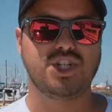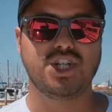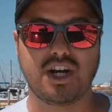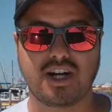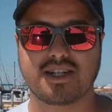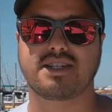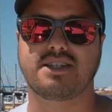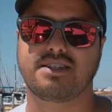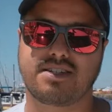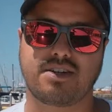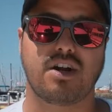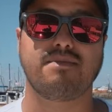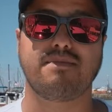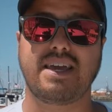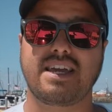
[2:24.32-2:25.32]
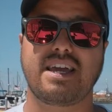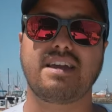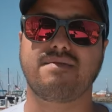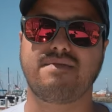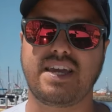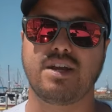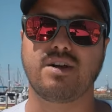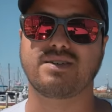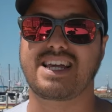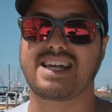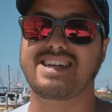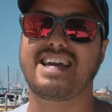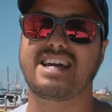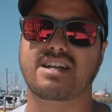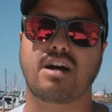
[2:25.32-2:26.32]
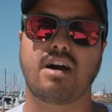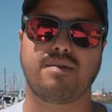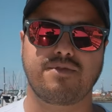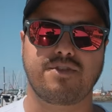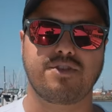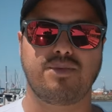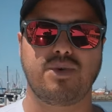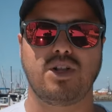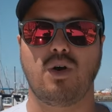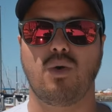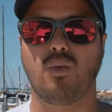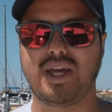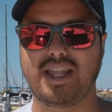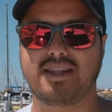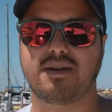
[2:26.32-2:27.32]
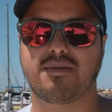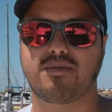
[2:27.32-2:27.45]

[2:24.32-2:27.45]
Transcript: just start making videos and get comfortable with the